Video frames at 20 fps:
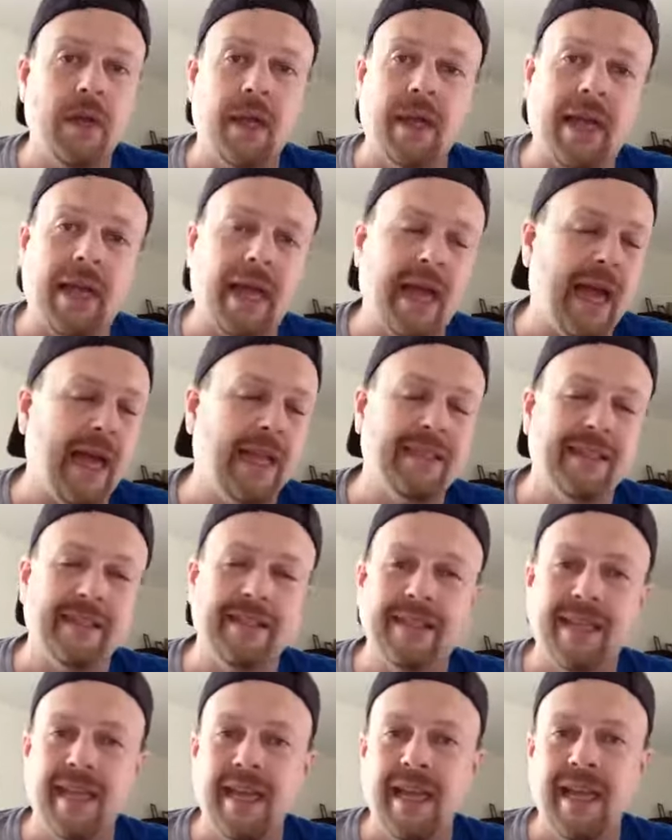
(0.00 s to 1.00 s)
Like
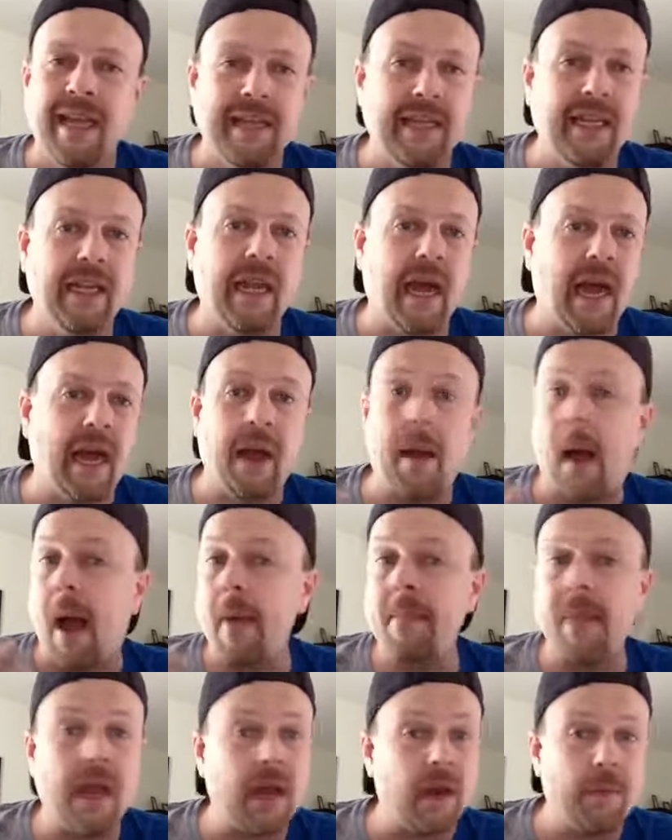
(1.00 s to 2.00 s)

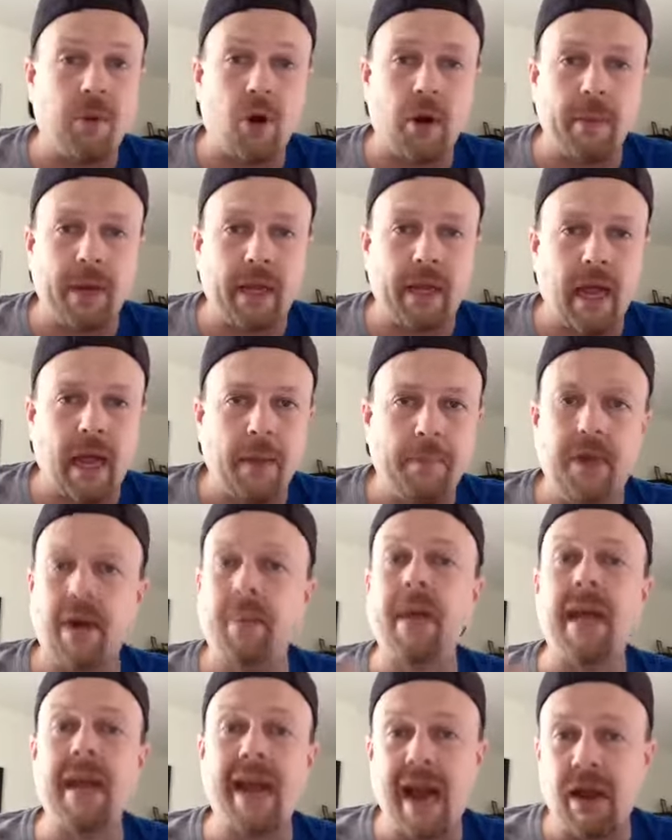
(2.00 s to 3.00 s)
I'm not an apartment guy, but I'm
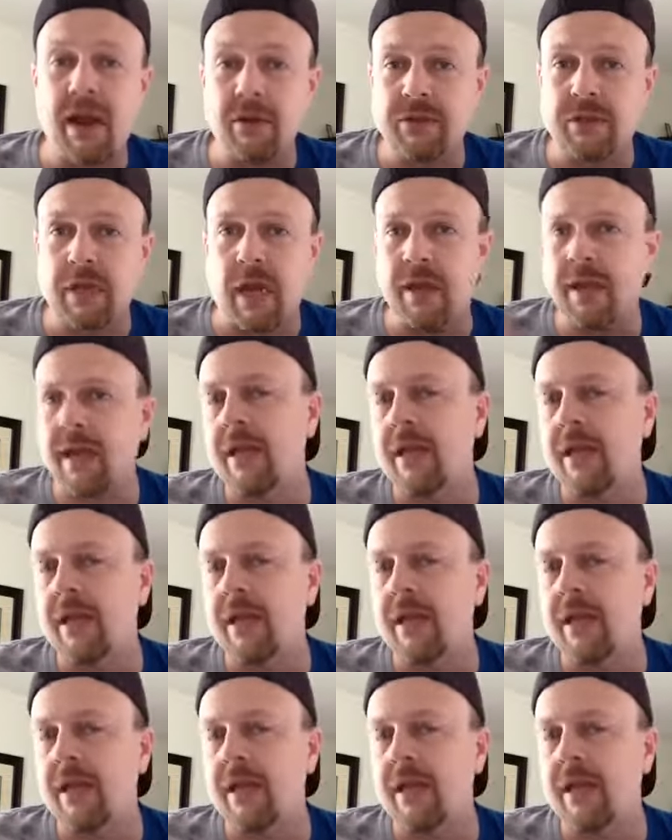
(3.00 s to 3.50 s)
not a house guy.